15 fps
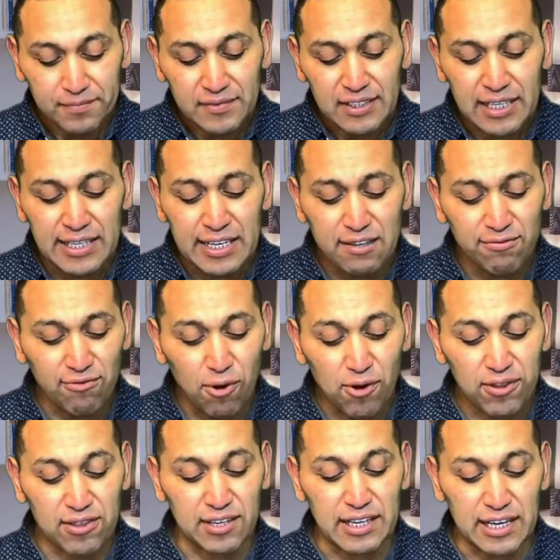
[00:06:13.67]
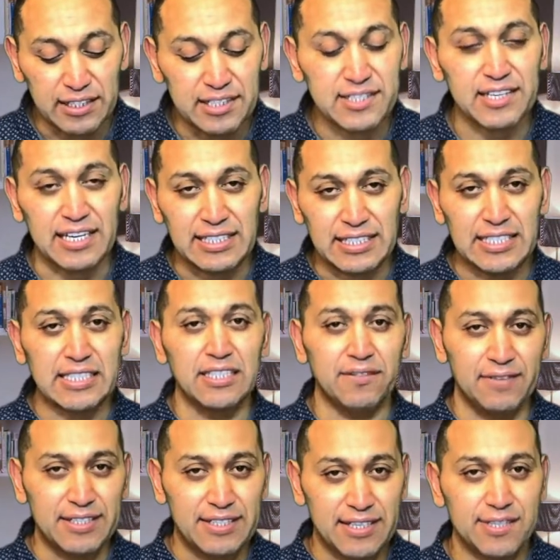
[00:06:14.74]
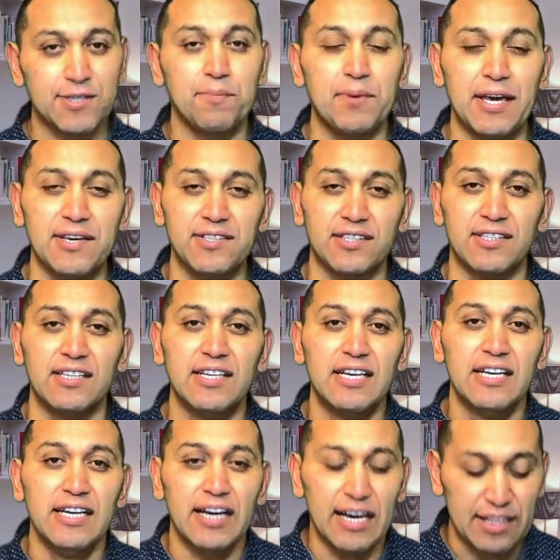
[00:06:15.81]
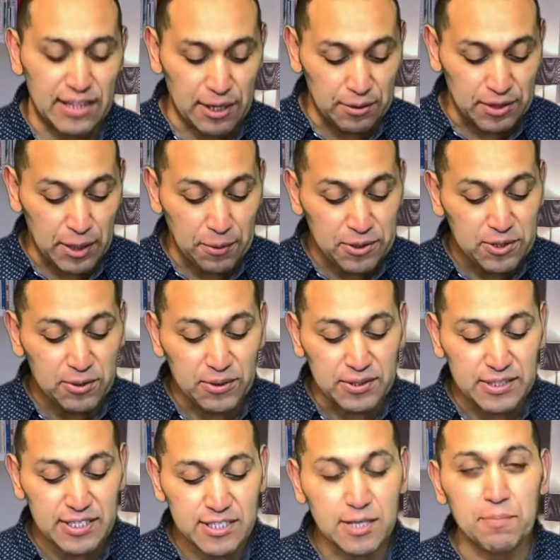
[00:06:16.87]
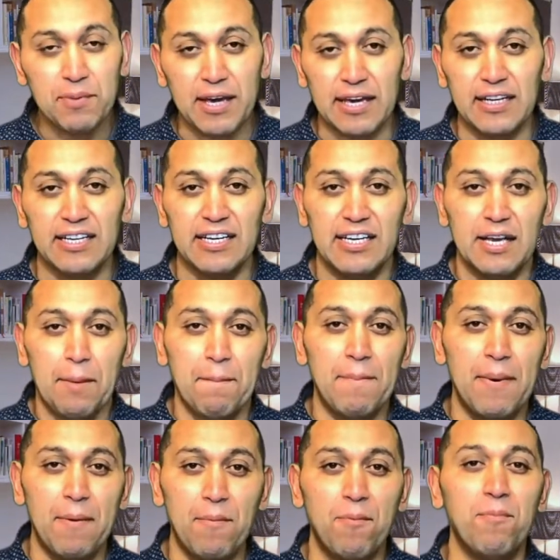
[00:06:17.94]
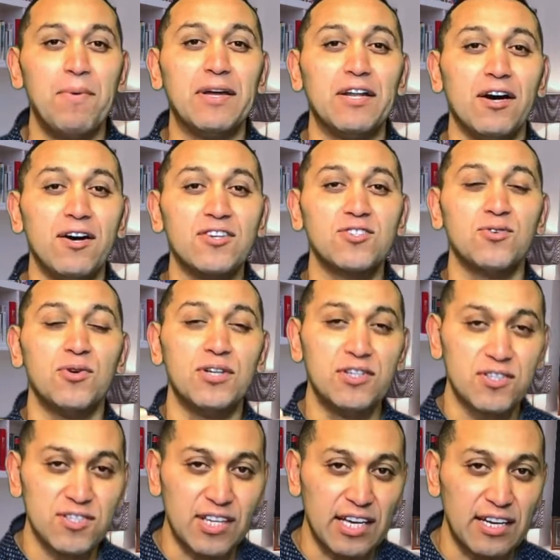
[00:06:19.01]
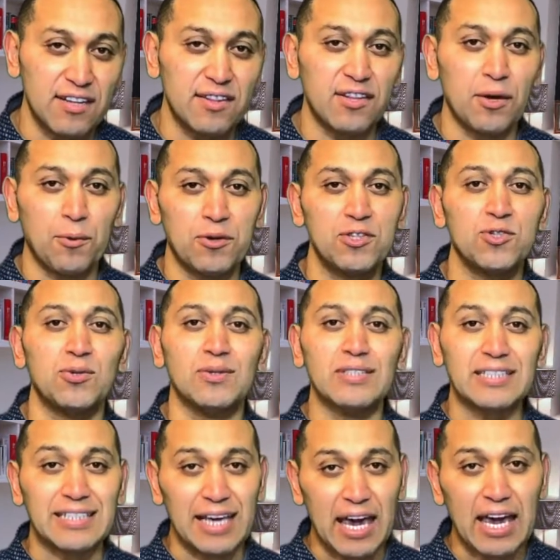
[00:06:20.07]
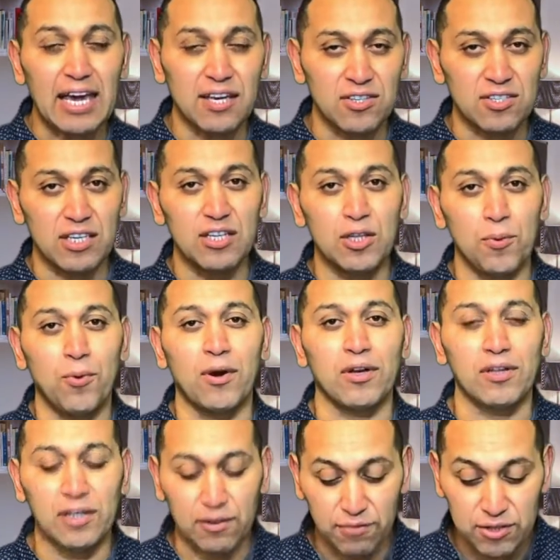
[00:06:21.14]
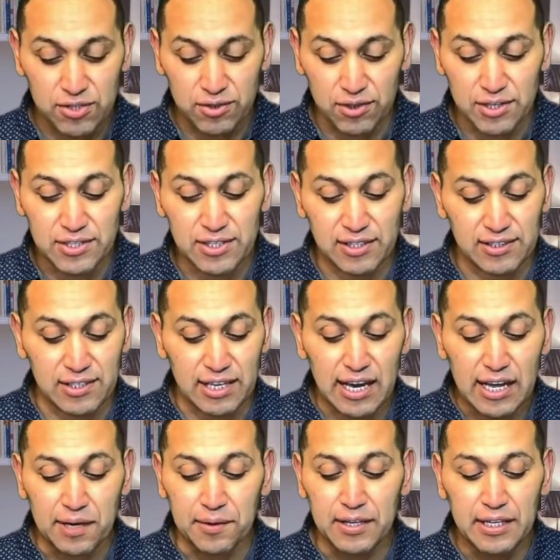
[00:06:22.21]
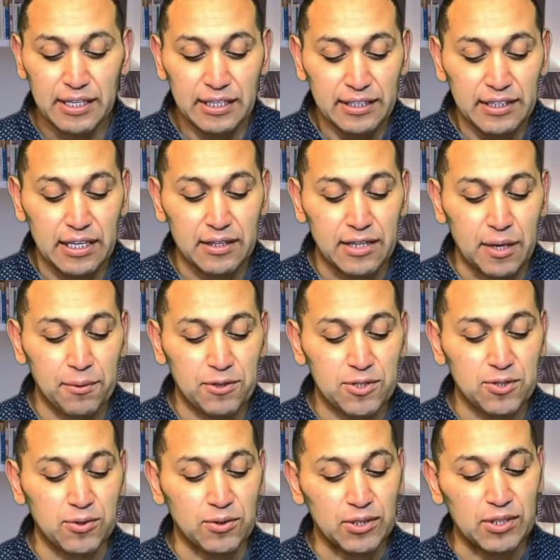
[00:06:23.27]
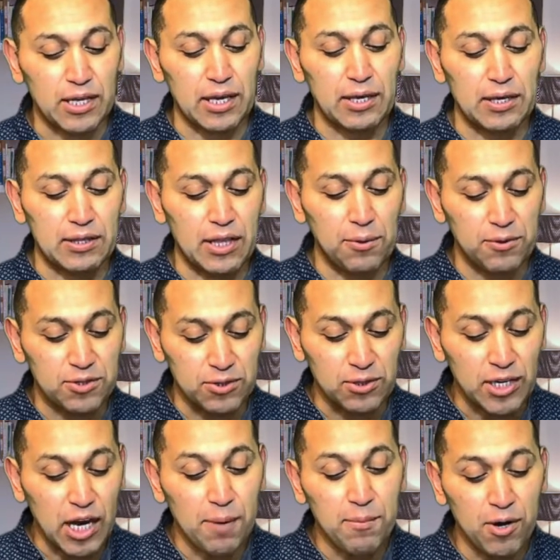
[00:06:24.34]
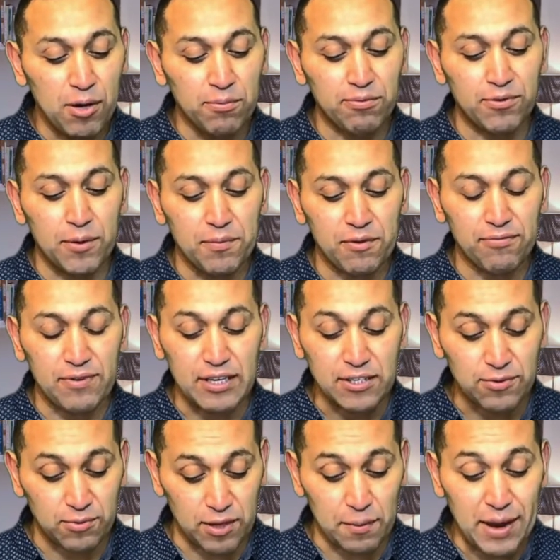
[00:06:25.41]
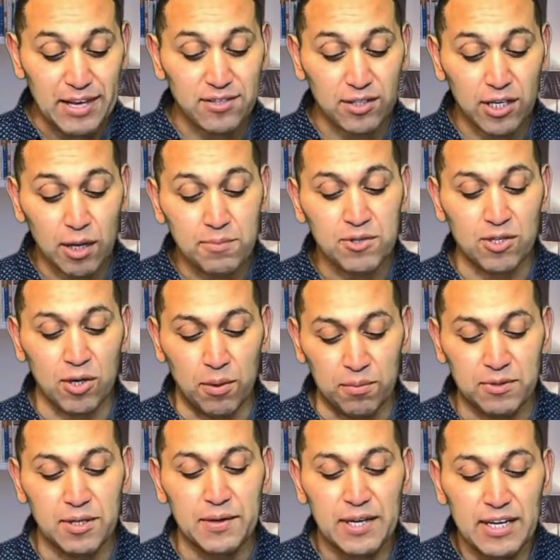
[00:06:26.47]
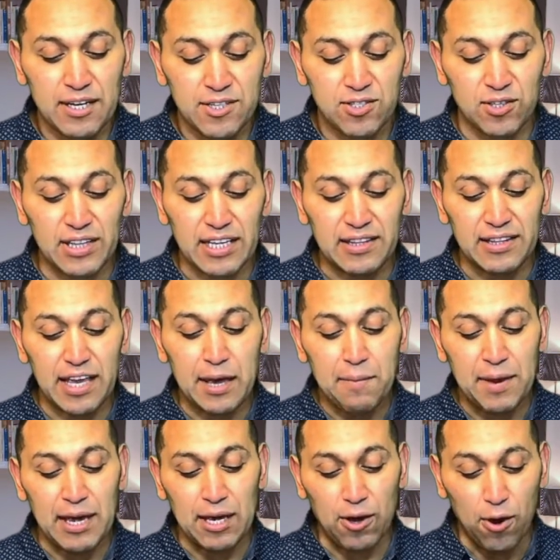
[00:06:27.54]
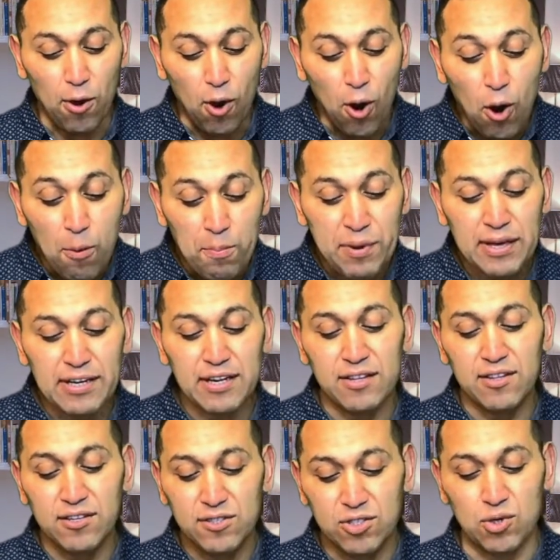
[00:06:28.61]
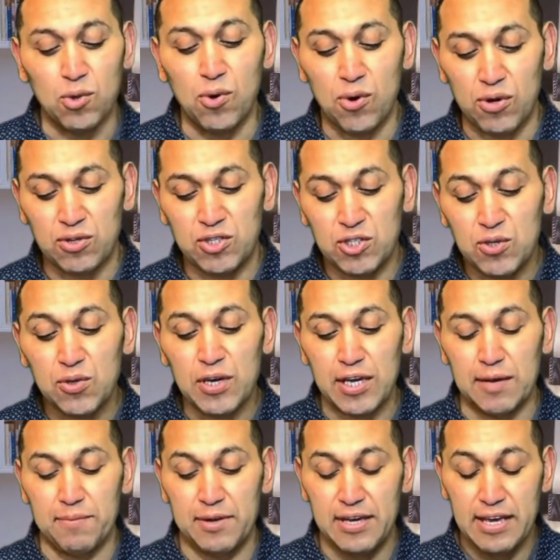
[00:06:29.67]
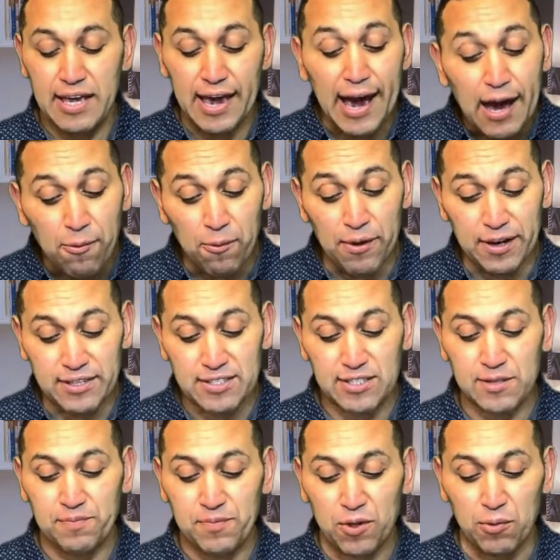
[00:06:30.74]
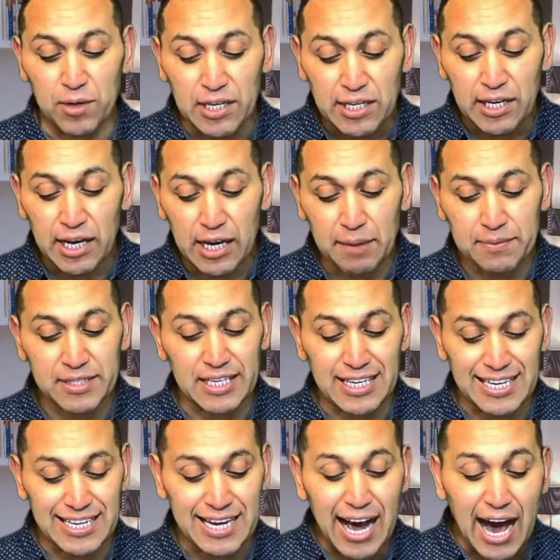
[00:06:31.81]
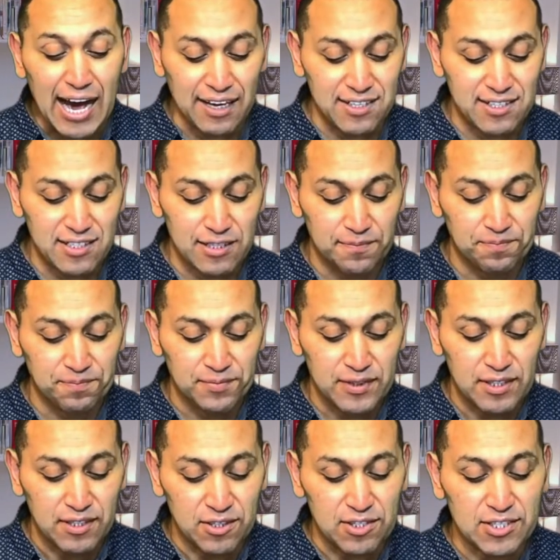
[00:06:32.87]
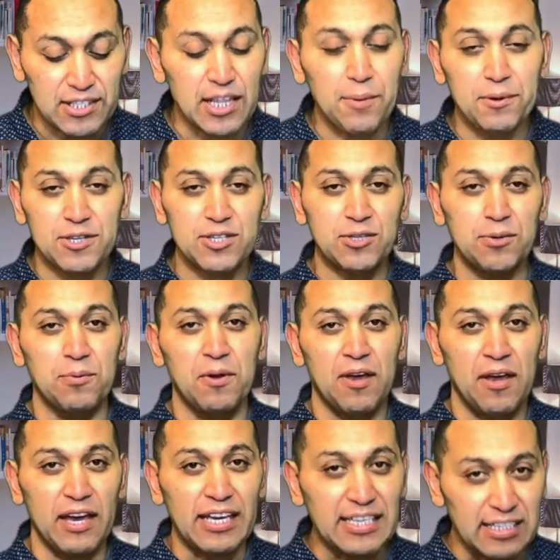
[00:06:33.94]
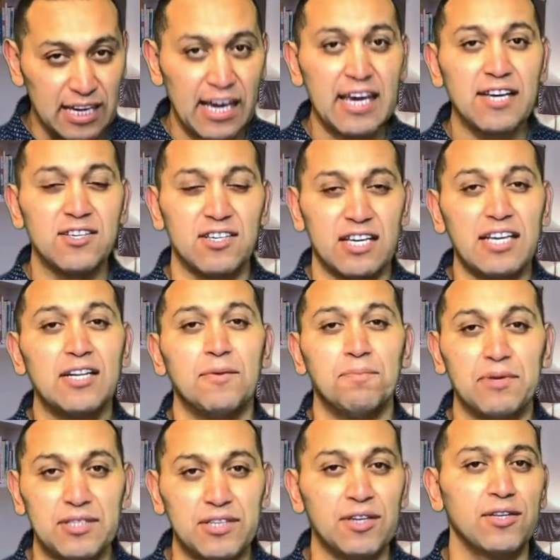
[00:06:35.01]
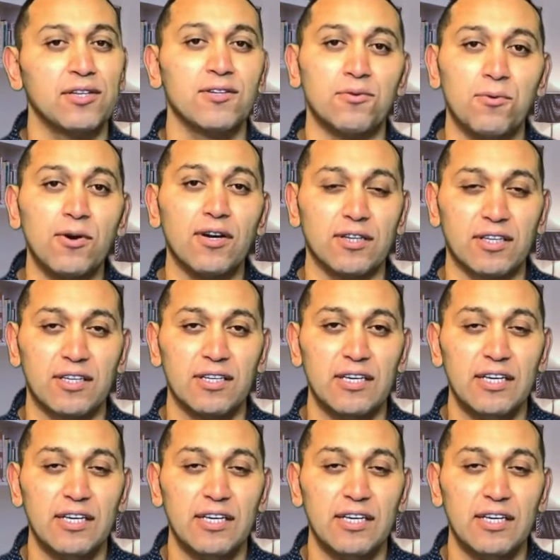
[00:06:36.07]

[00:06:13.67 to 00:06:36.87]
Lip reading: And then fourthly, on this idea of anticipation, they were to anticipate, but also understanding they were to engage in the work. Look at verse 36 again. They were to come home from the feast when the master comes home, so that they may open the door to him at once when he comes and he knocks. You see, they were to engage in particular work.